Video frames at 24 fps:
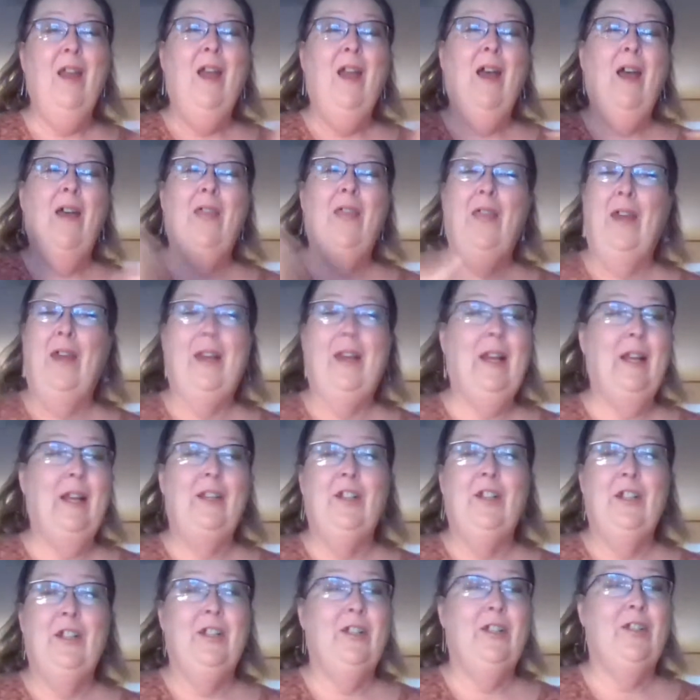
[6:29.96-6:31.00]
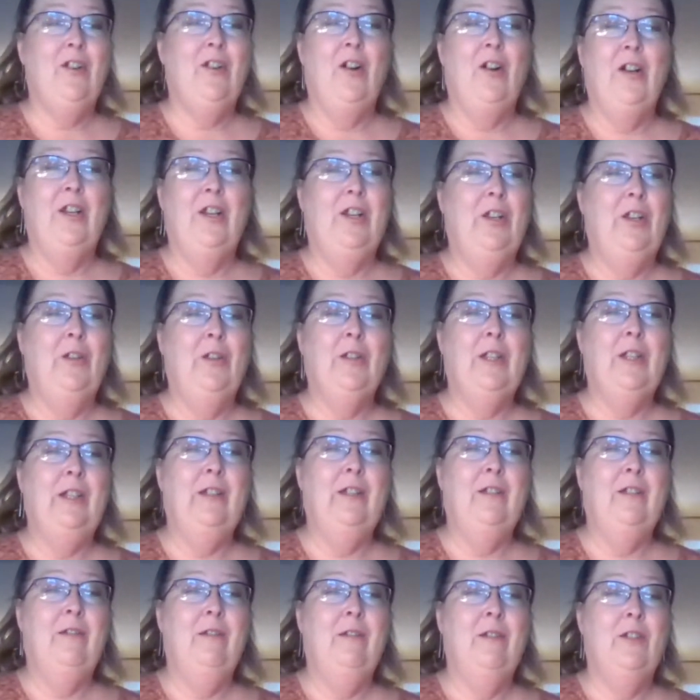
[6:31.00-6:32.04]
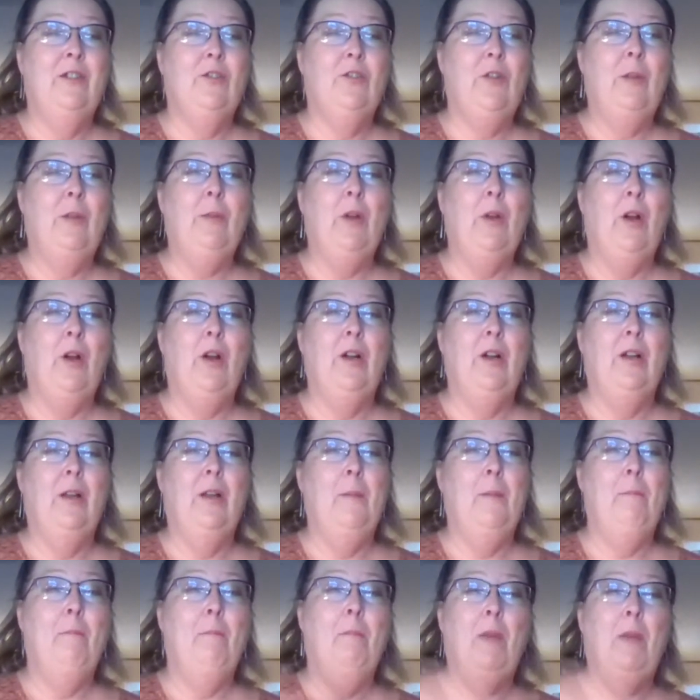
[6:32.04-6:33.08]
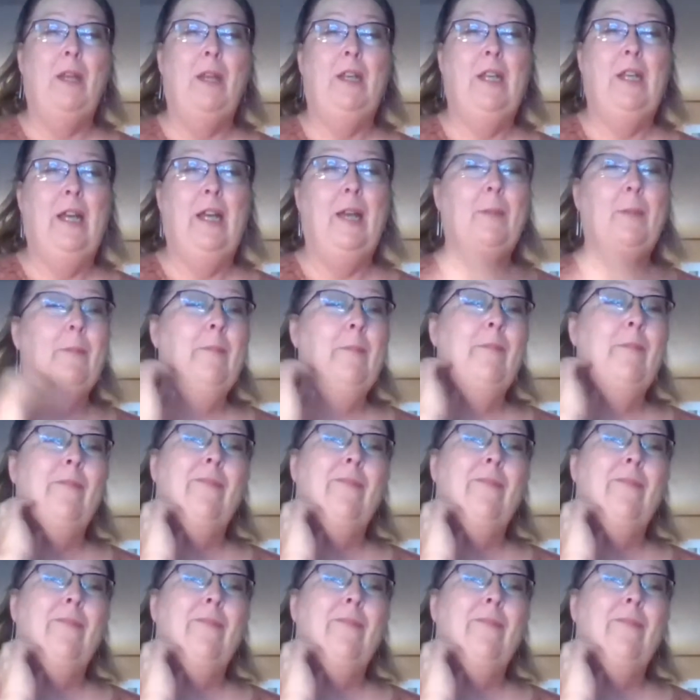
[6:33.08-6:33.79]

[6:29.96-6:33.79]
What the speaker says: that I just started using StreamYard Monday.